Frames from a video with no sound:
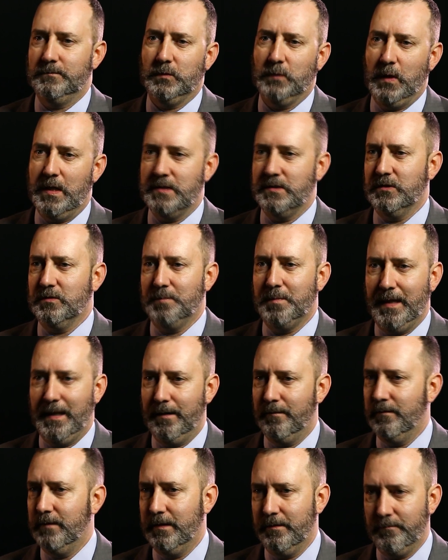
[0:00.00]
twice as
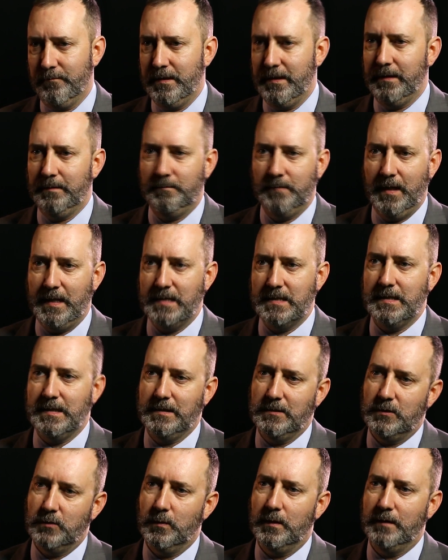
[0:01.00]
powerful every
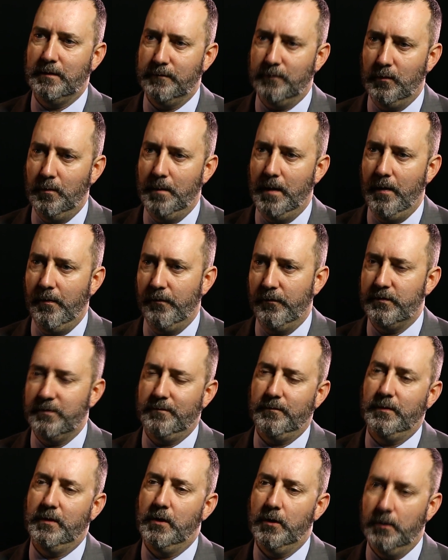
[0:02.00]
18 to 24 months.
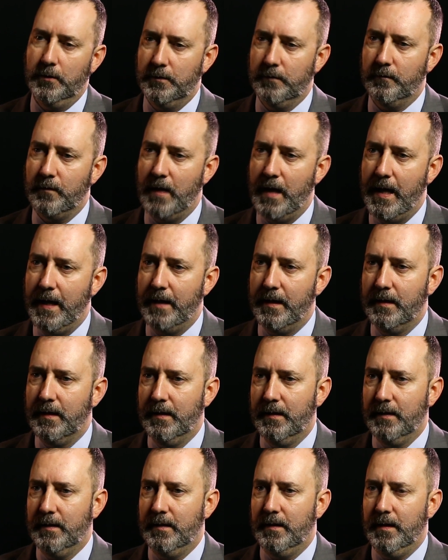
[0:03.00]
Everyone heard of that.
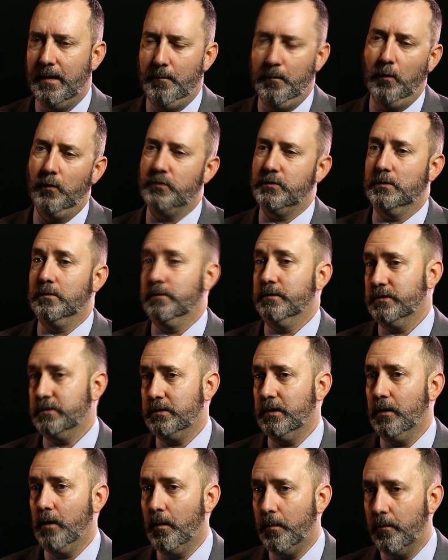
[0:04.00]
And Moore's Law is
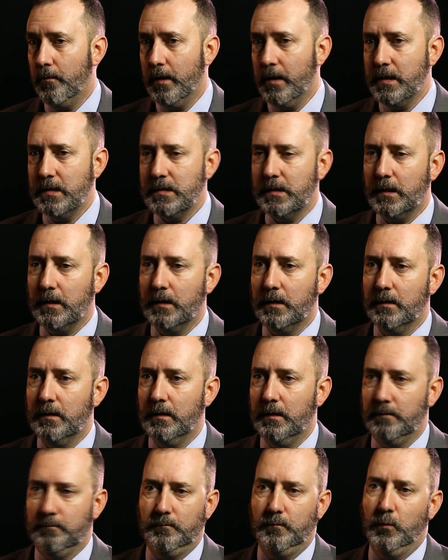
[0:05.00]
still operating
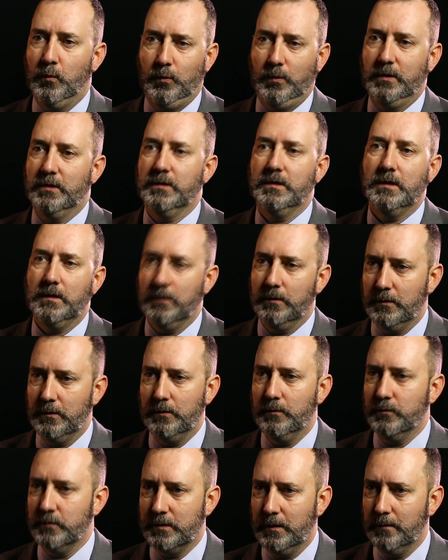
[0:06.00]
and will continue to
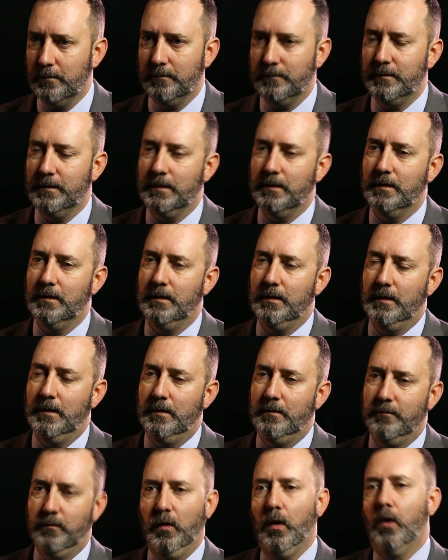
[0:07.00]
do so for
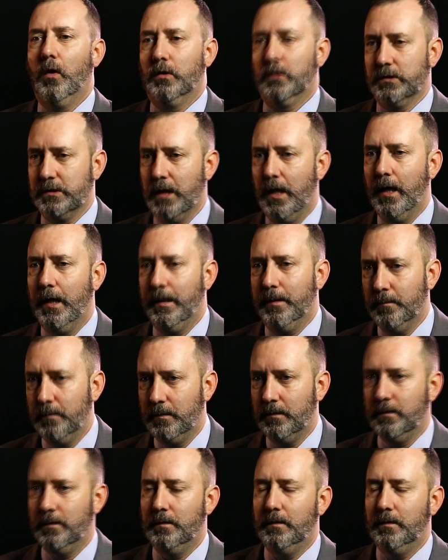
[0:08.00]
a long time.